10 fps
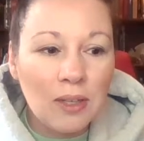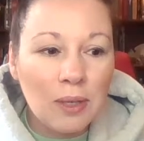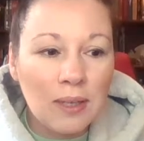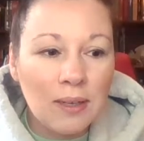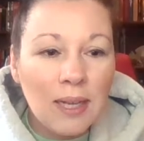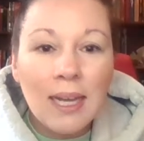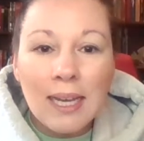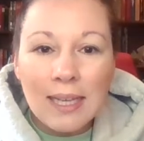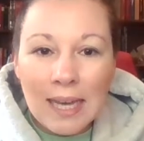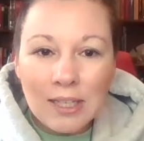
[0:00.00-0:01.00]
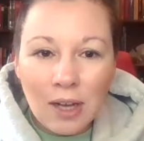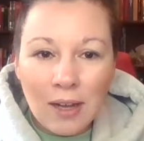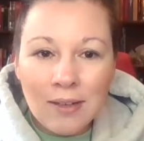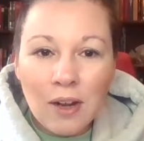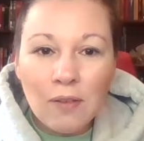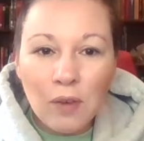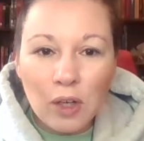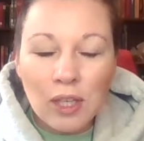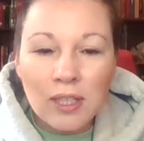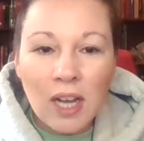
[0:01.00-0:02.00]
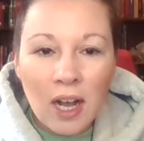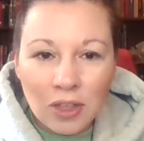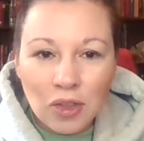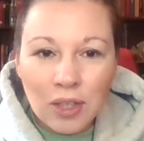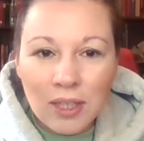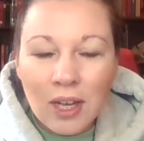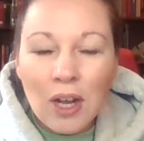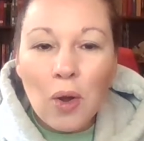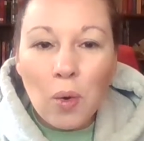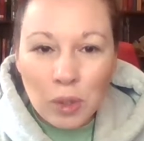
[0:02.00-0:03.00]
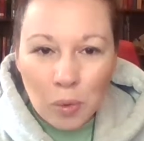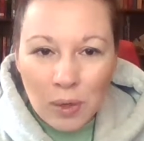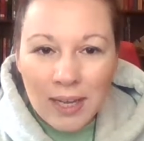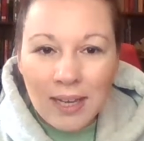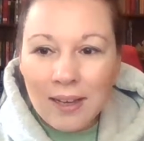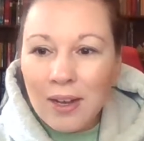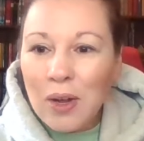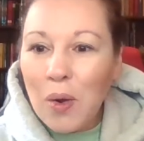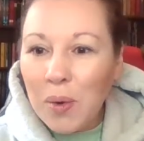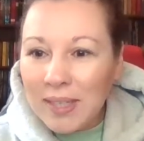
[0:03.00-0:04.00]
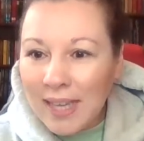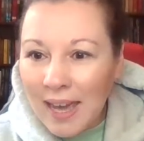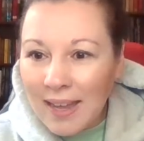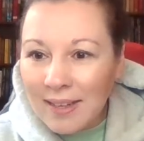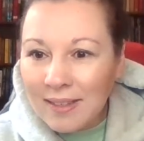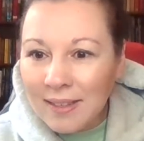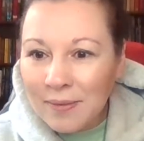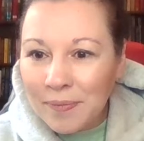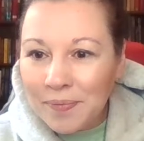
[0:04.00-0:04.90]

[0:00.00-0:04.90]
and that you can get done versus 100 or 20 or 10?